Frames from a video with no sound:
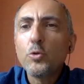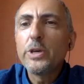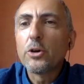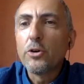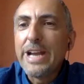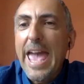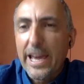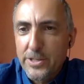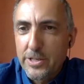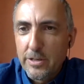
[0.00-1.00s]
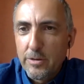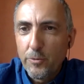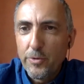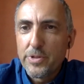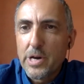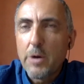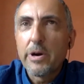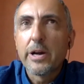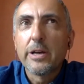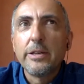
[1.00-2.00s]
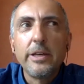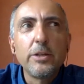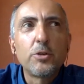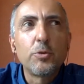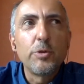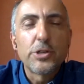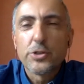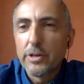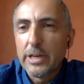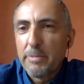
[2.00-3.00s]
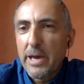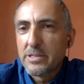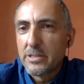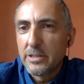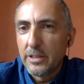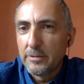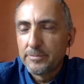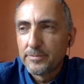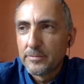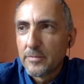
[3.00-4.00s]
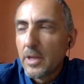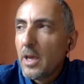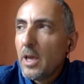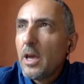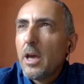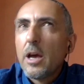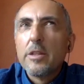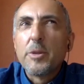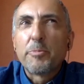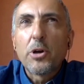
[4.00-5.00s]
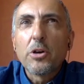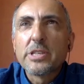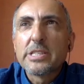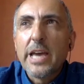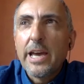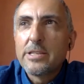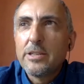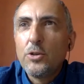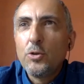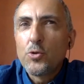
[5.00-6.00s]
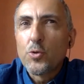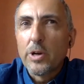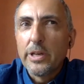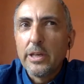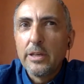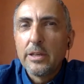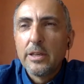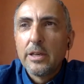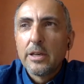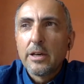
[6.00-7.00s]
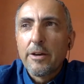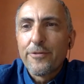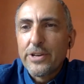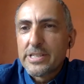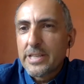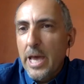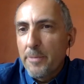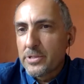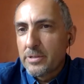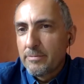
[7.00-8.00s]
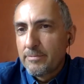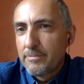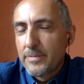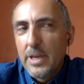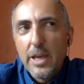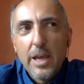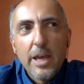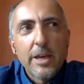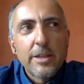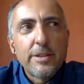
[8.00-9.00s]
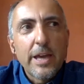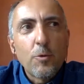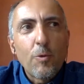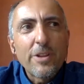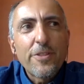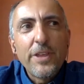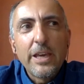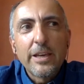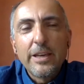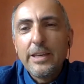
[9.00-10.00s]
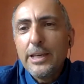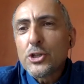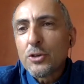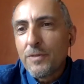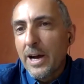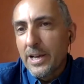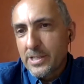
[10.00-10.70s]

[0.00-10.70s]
connect with our intuition capacity? The process has usually 3 steps. Then one thing, each of us